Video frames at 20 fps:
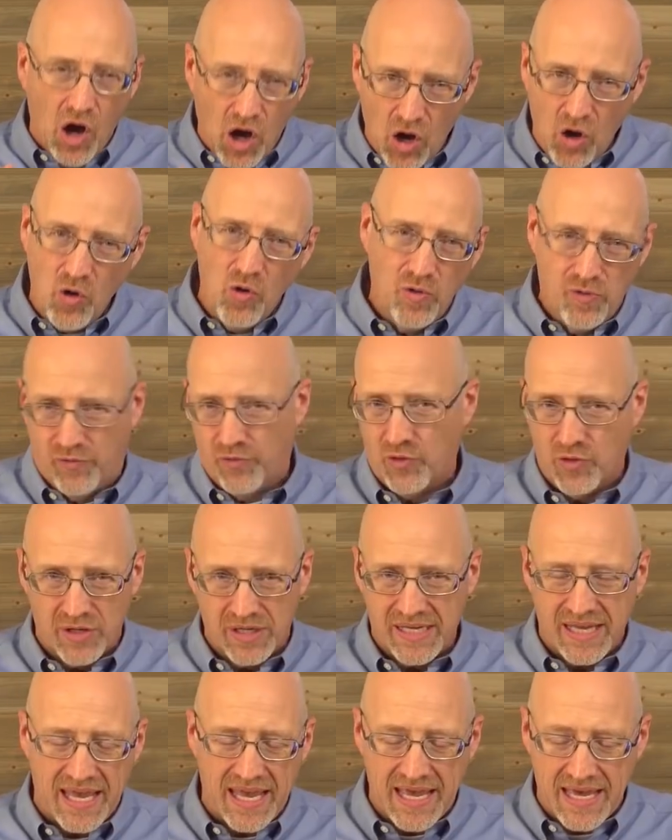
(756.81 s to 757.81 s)
over
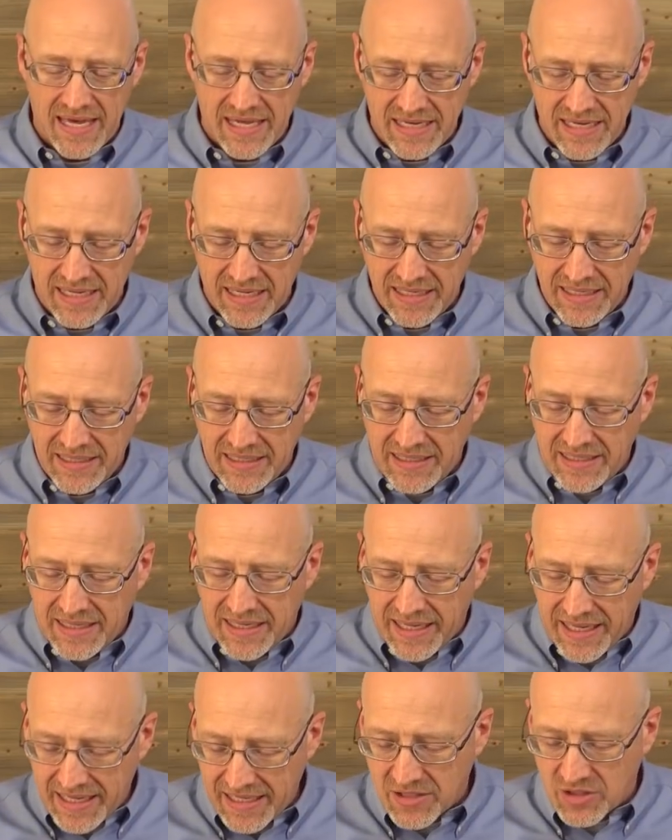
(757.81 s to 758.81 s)
again
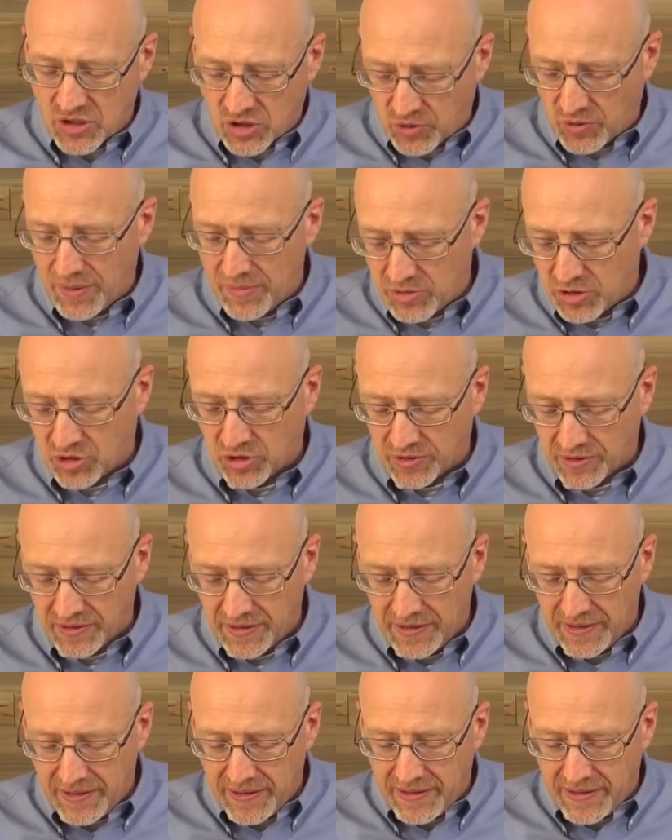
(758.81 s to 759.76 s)
in scripture.